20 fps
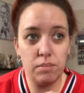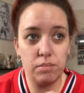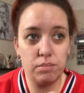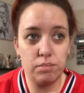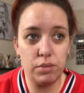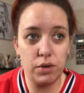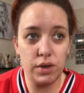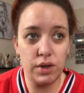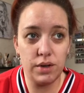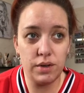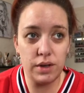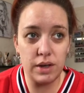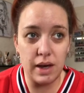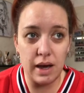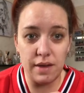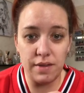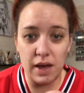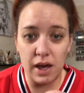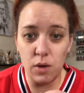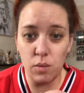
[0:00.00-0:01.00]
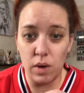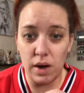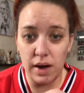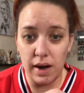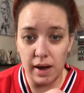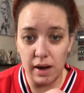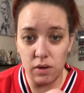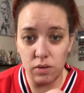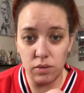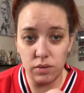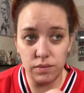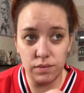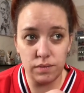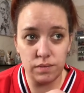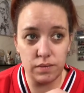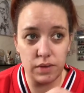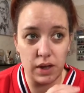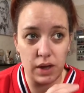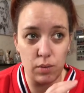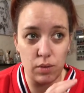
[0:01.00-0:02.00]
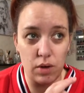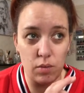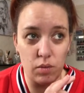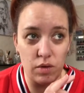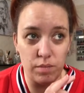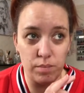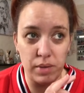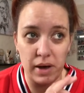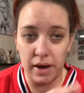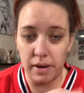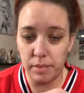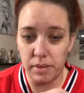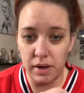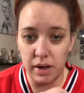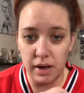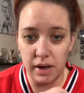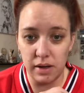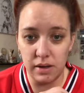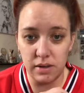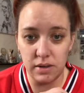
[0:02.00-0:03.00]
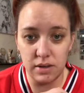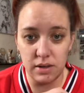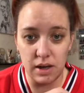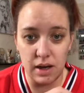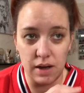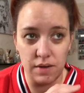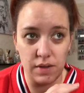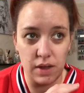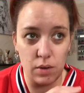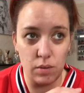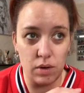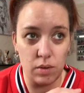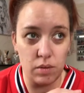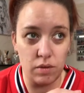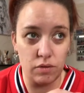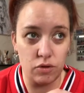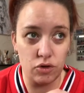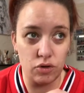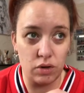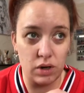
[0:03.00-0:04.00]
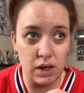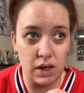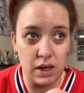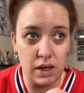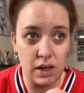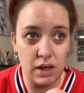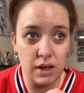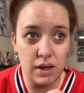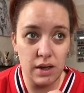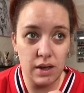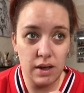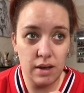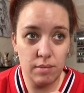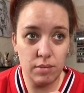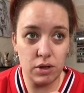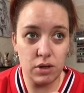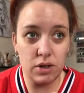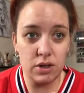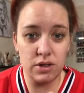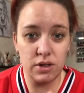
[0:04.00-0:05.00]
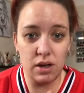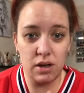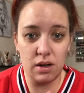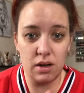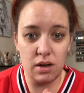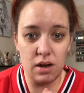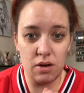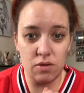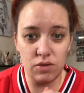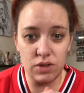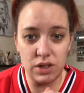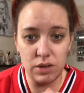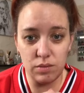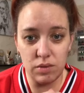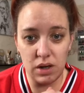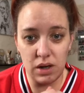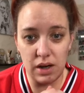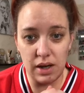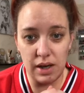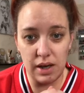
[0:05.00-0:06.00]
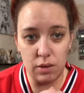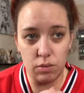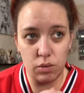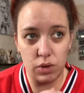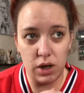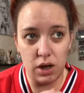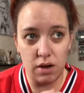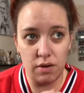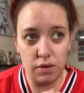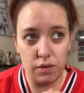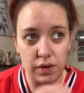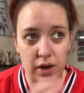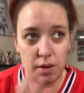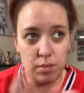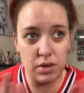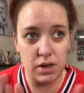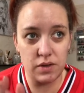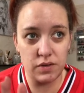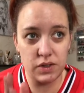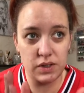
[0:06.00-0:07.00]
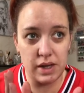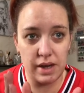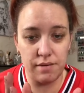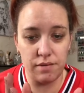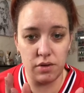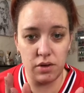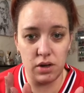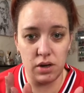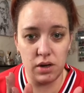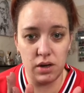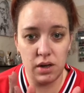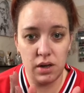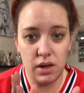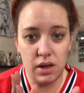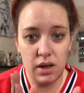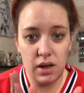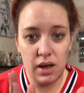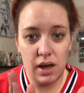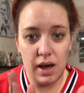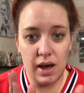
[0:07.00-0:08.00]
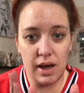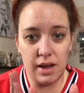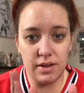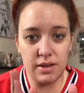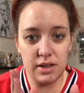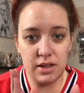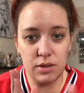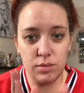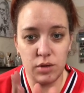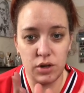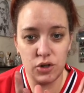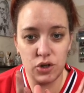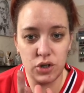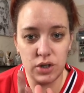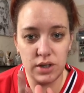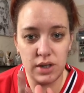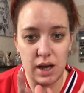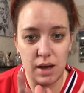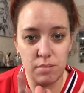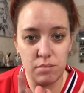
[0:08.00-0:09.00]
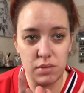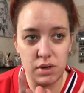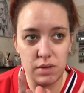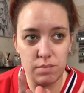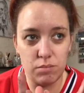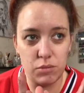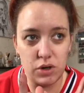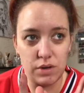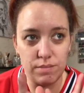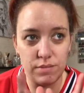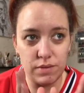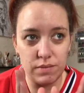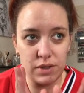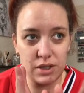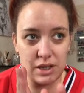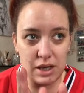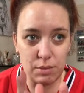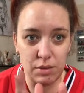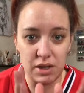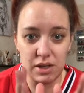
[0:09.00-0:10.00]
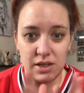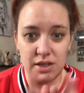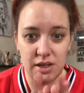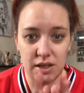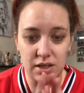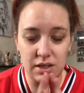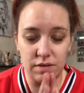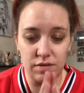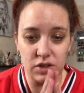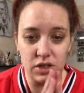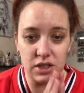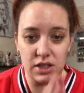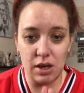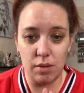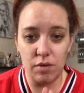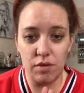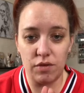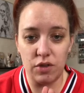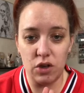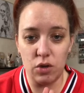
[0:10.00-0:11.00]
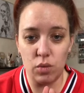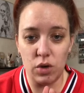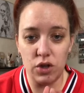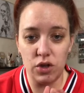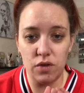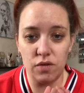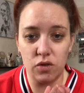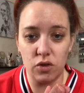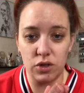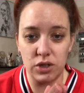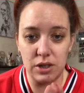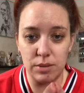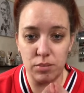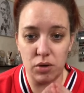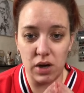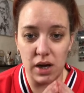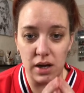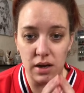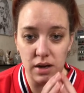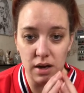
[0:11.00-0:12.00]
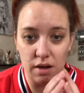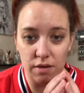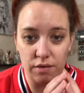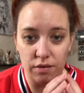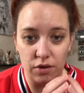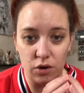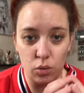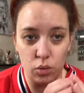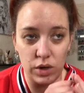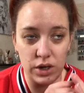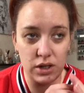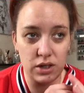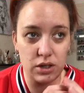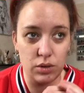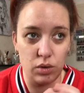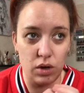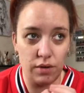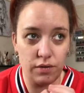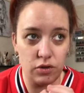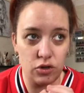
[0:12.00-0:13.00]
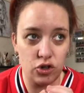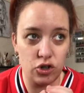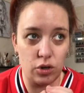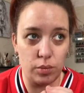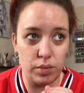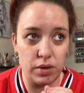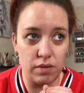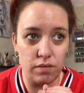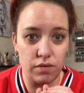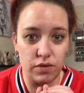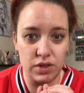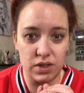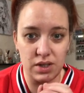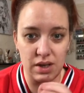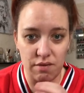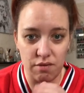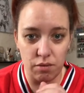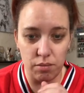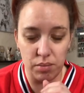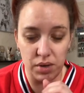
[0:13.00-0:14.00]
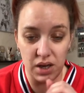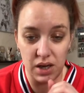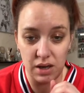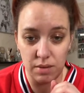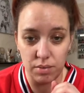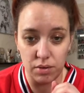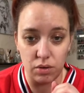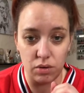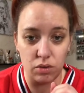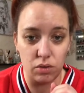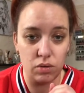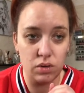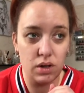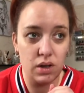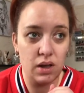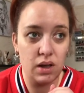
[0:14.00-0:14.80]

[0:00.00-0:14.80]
But yeah, they went out, they went with backpacks and they went with a trolley, because ultimately we are a family of 7, and as much as that might seem excessive to some of you, when you've got to buy enough for a week's worth of shopping for 7 people,